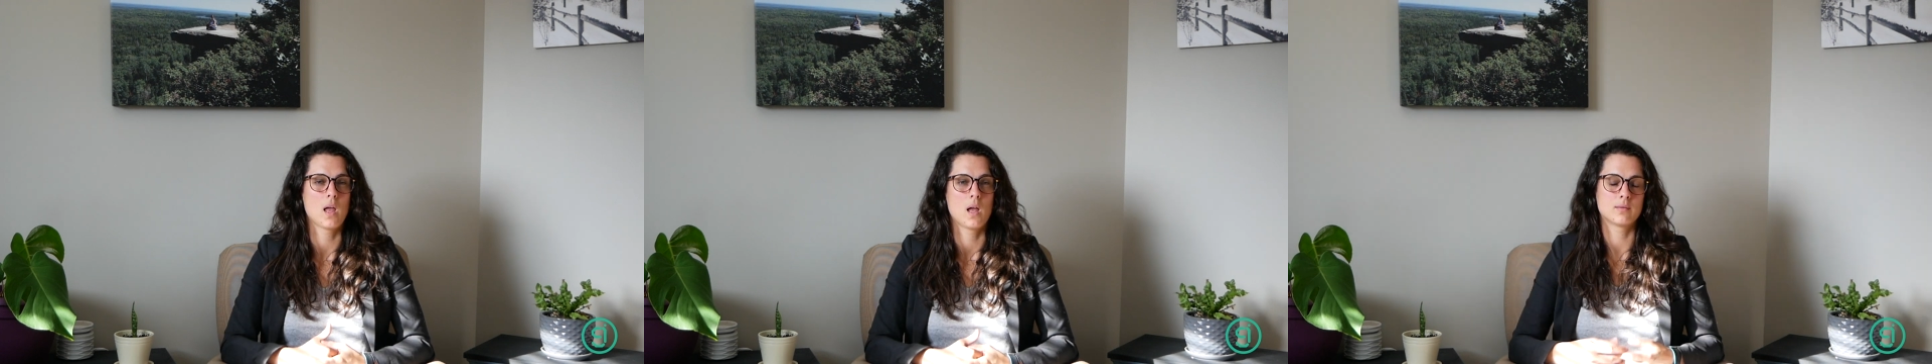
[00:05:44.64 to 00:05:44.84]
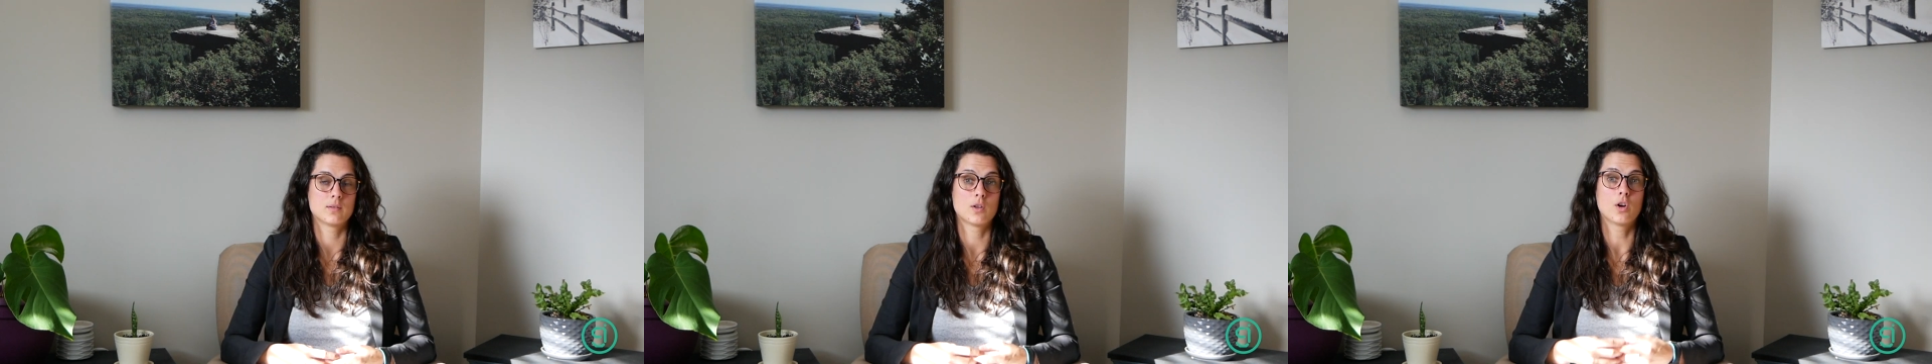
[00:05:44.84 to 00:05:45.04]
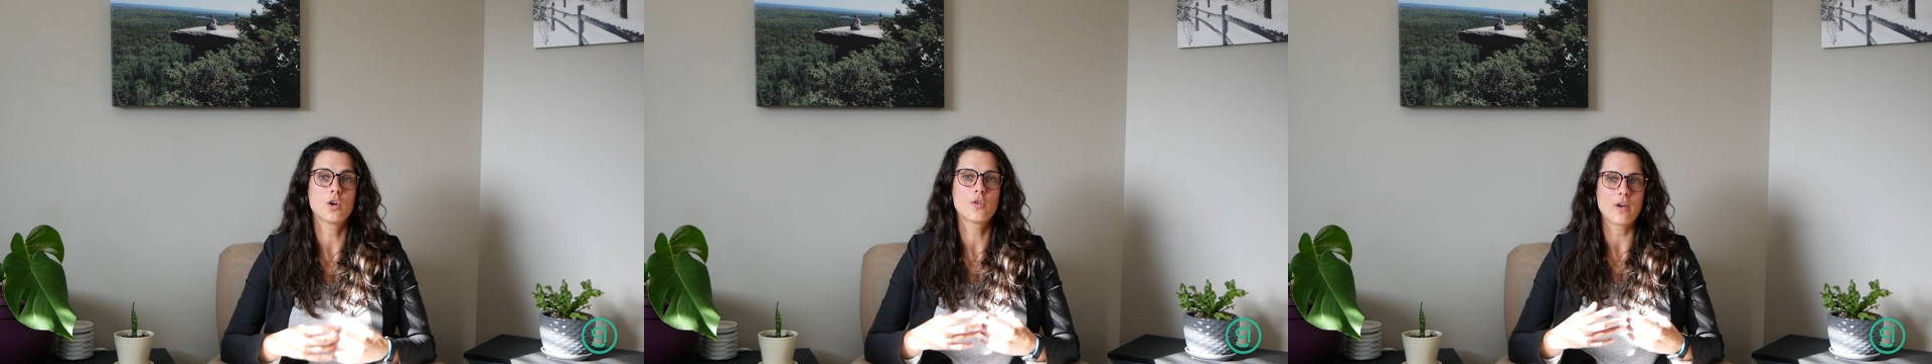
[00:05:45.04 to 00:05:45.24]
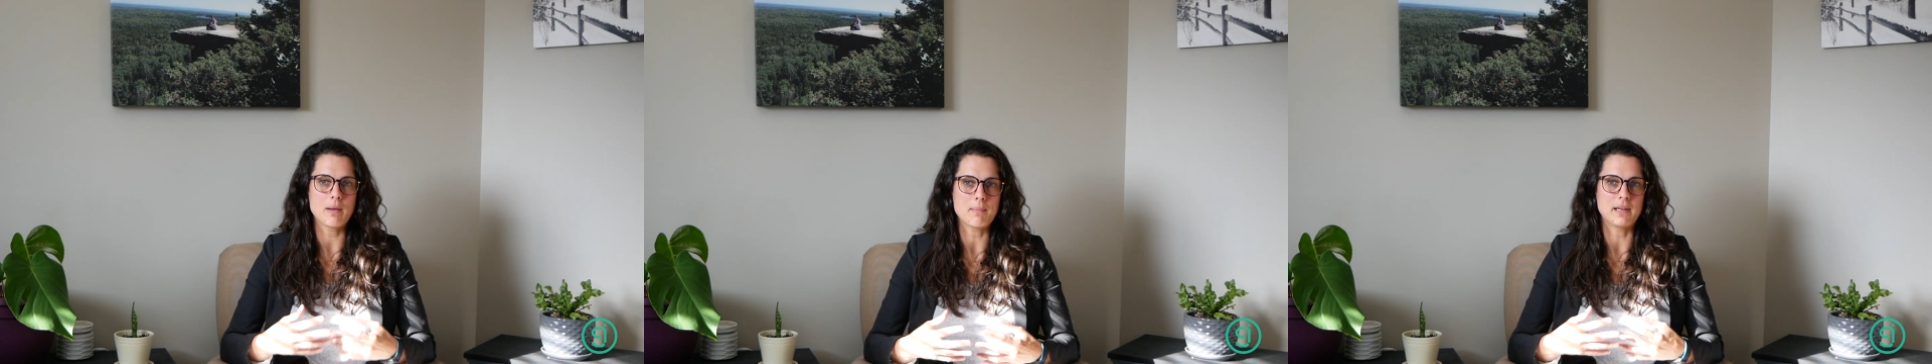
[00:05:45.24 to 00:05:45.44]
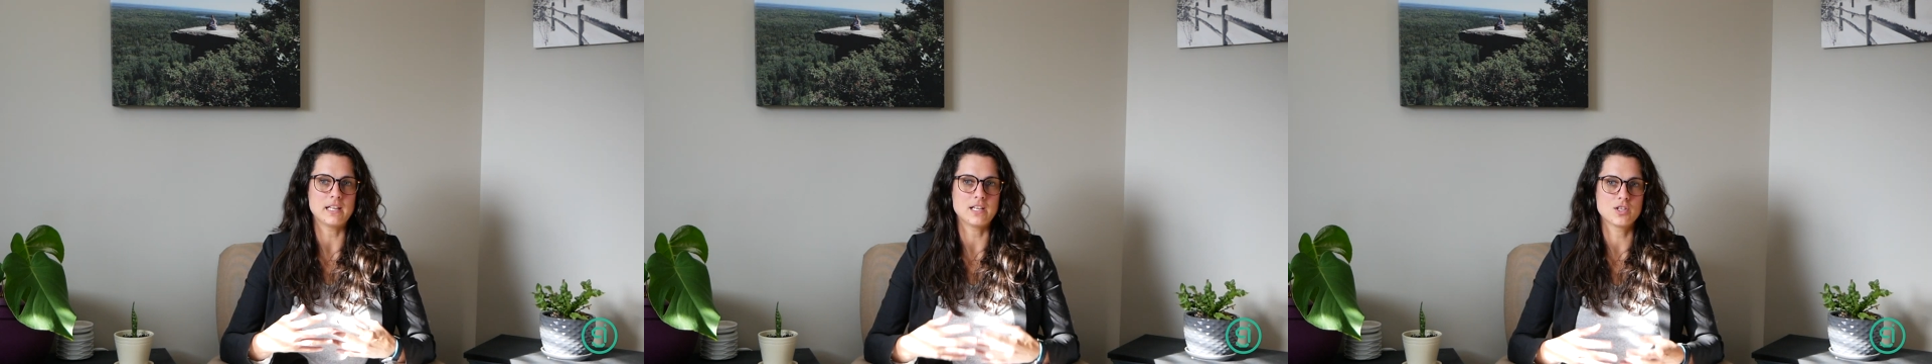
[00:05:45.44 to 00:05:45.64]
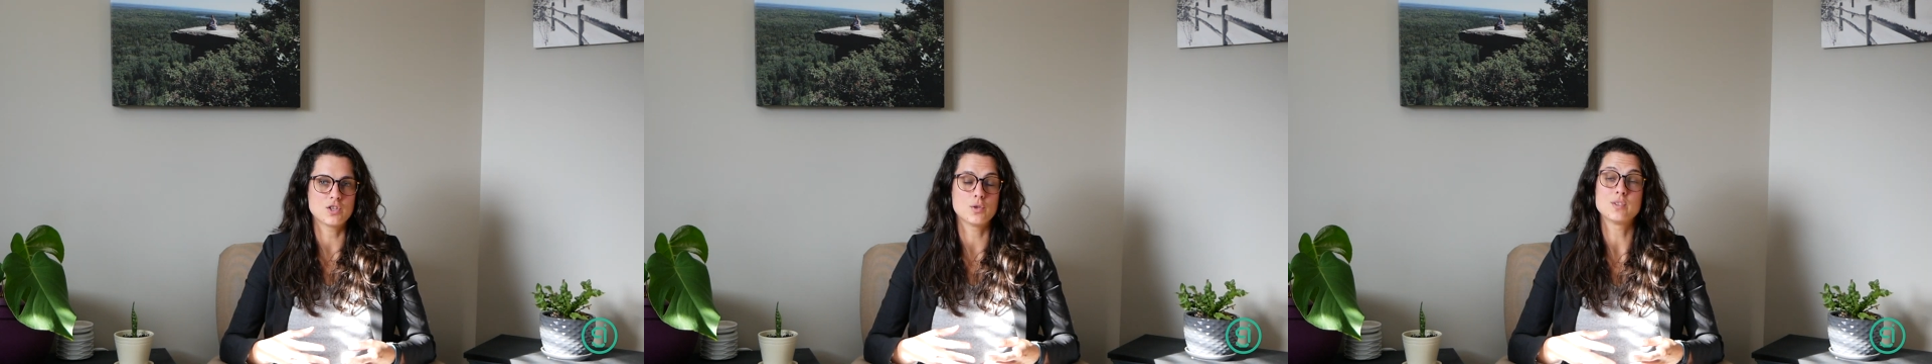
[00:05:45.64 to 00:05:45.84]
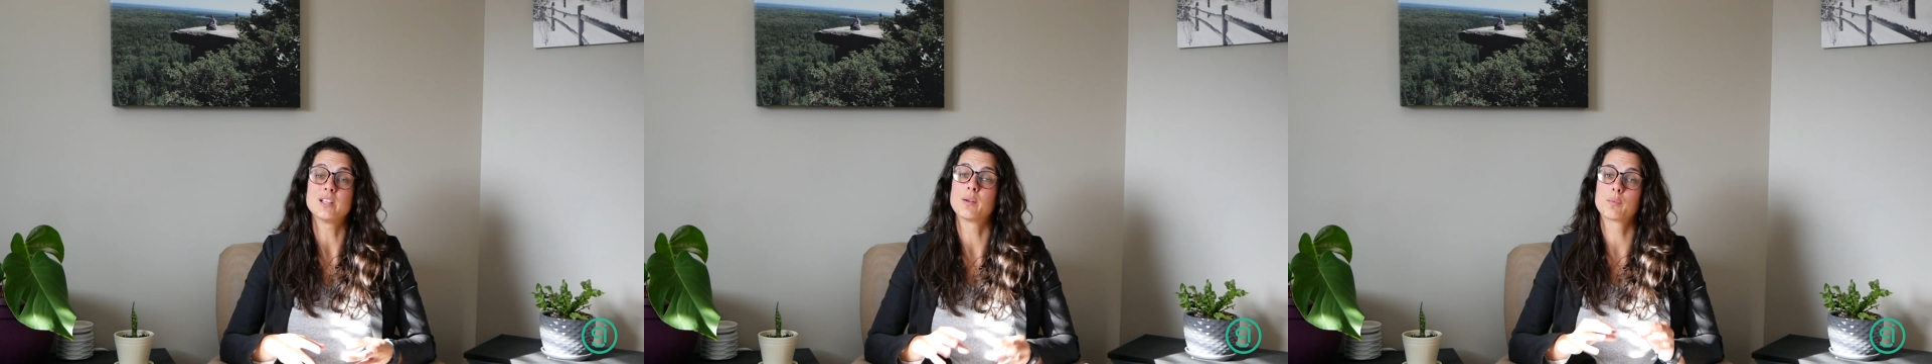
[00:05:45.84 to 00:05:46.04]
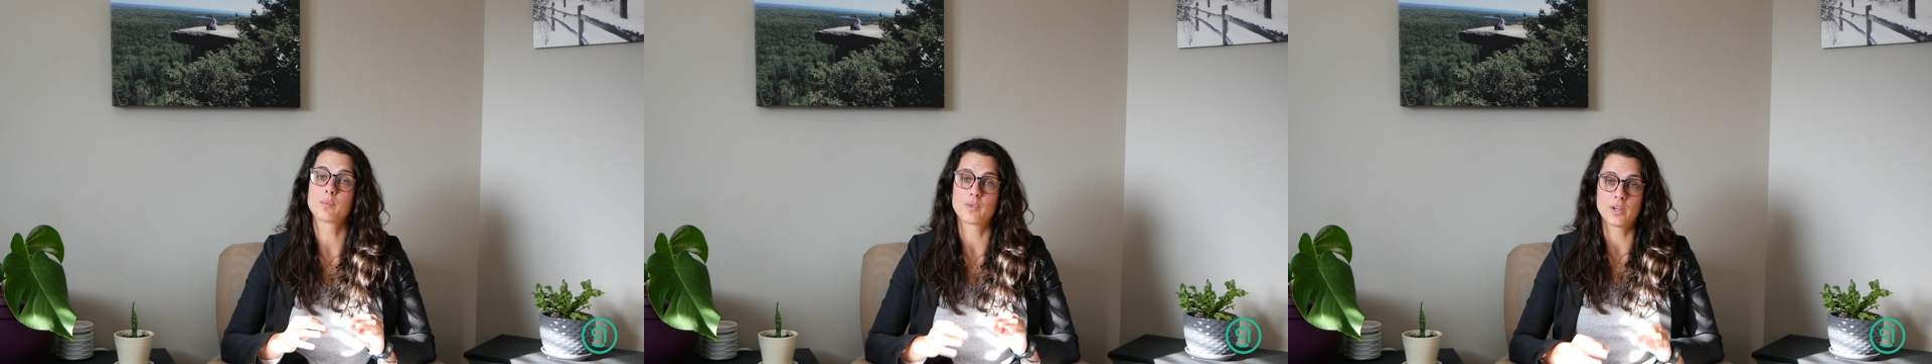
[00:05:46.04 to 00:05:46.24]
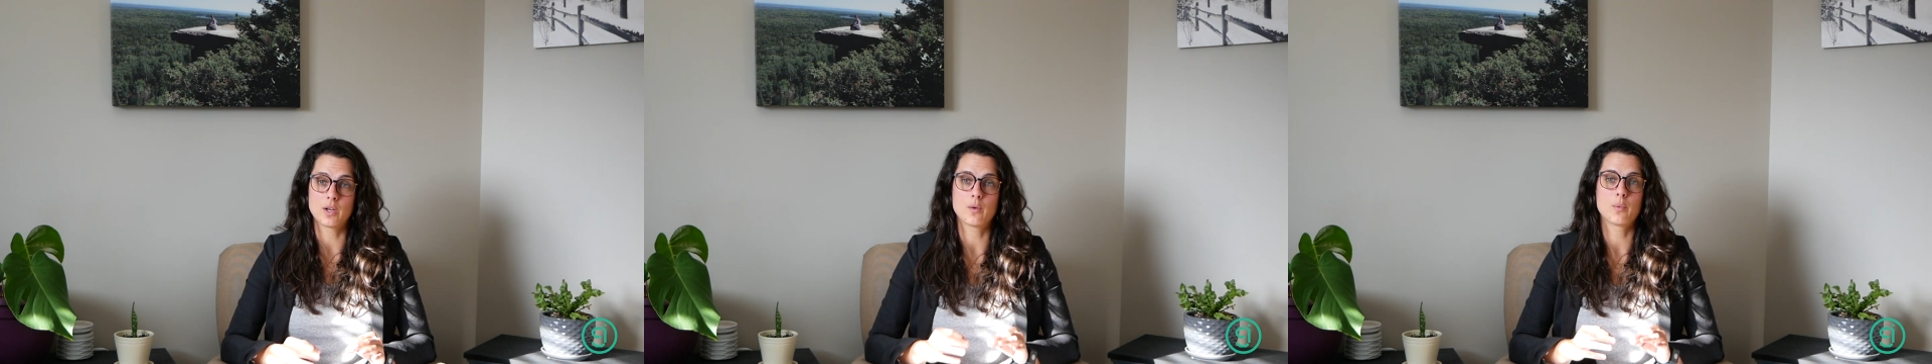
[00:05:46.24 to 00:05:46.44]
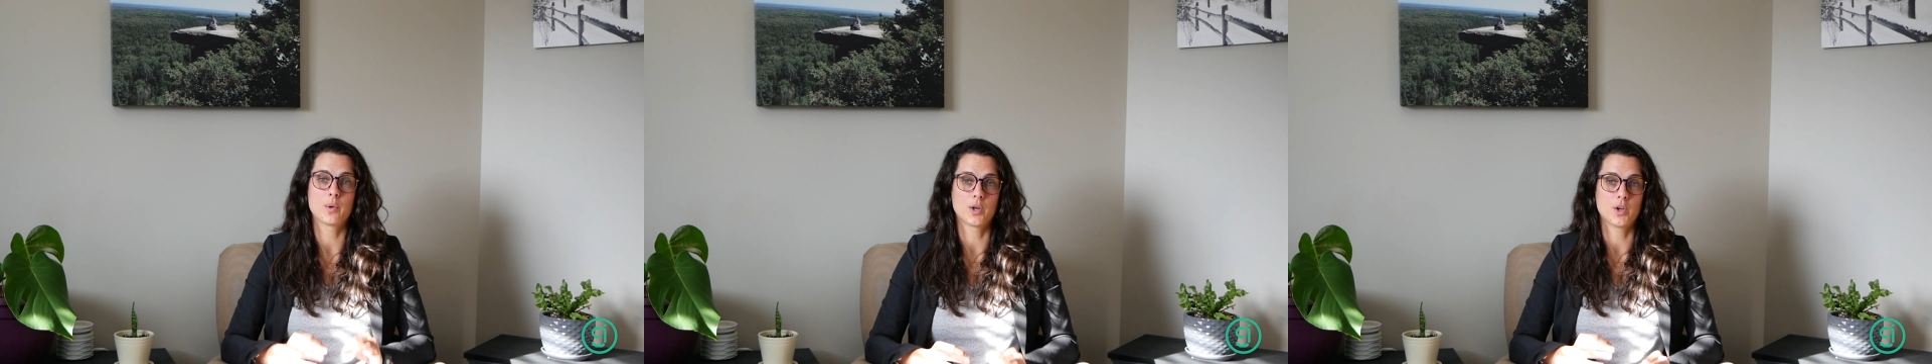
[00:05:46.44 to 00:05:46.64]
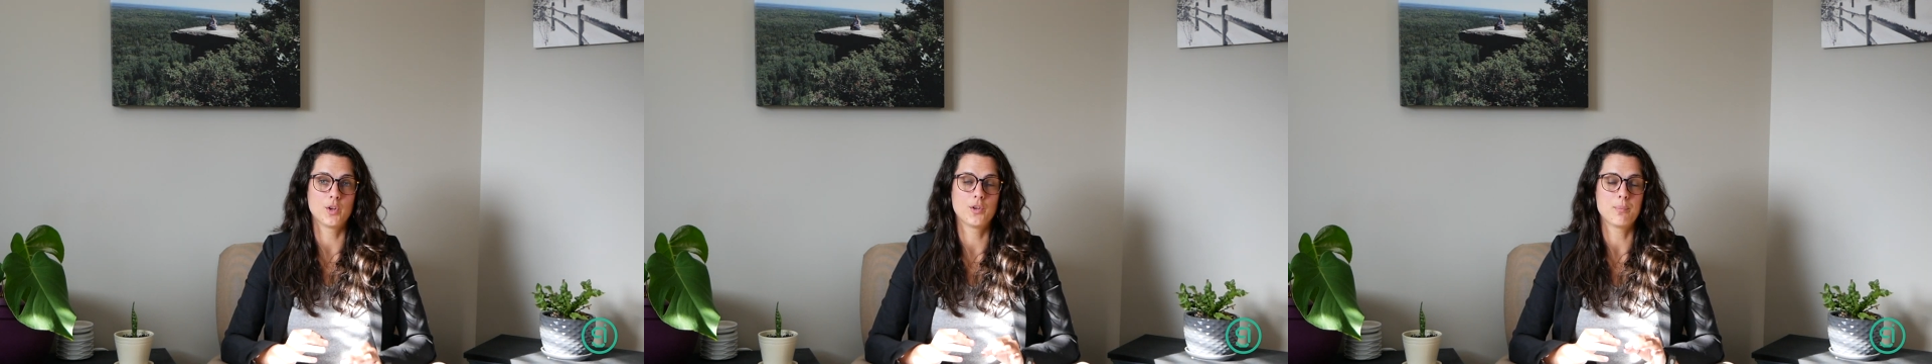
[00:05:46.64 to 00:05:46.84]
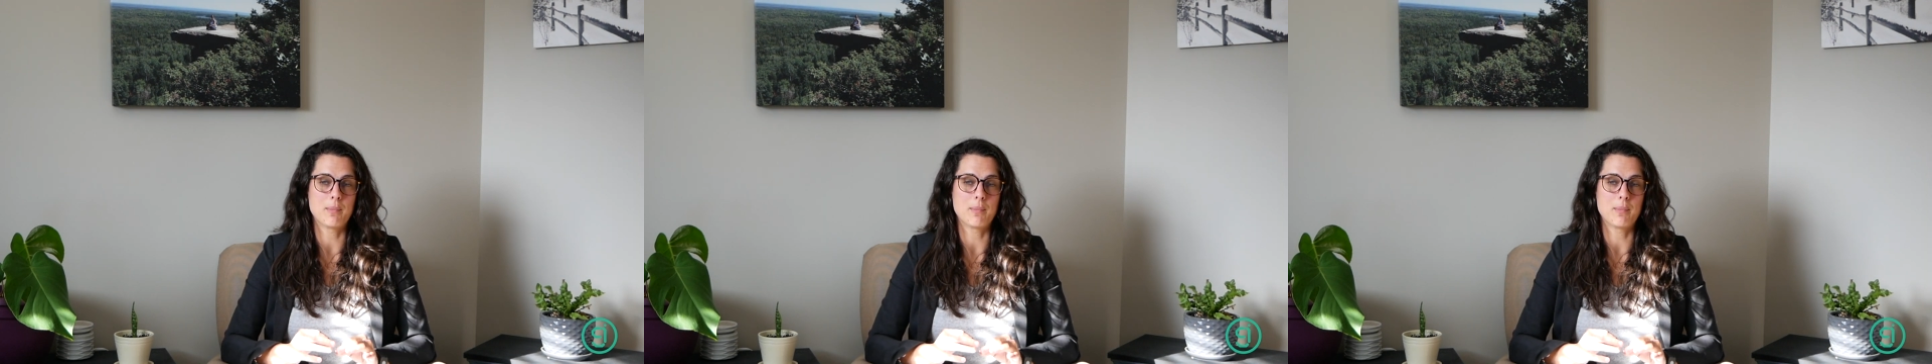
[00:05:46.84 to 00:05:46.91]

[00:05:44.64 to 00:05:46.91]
There are a great many issues in real-world